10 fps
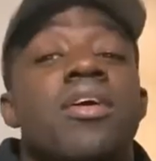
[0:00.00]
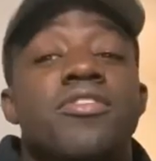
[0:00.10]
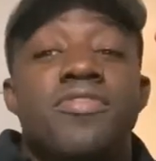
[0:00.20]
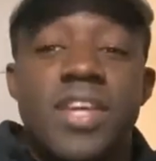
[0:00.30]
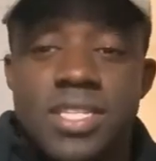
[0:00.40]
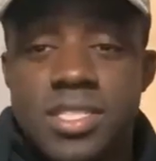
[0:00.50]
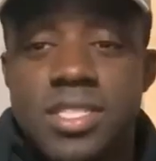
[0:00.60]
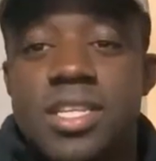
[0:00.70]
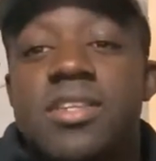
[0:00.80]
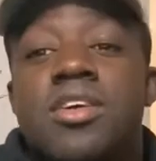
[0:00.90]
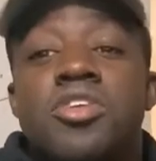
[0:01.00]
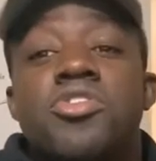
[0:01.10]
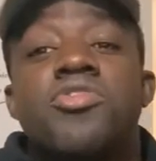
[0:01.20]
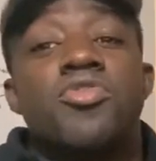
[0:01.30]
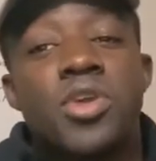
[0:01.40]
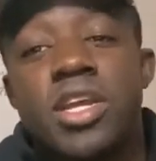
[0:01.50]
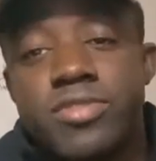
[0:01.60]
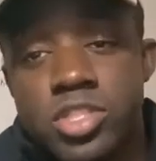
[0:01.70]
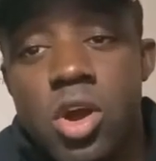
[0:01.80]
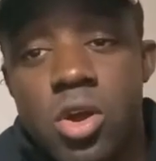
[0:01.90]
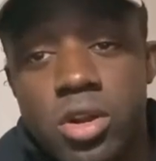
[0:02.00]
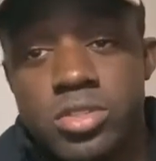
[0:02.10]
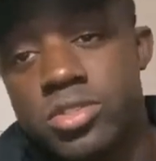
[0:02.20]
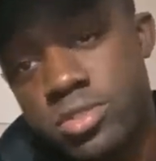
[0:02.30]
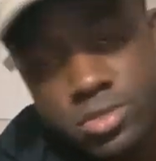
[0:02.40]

Fixes it free of charge.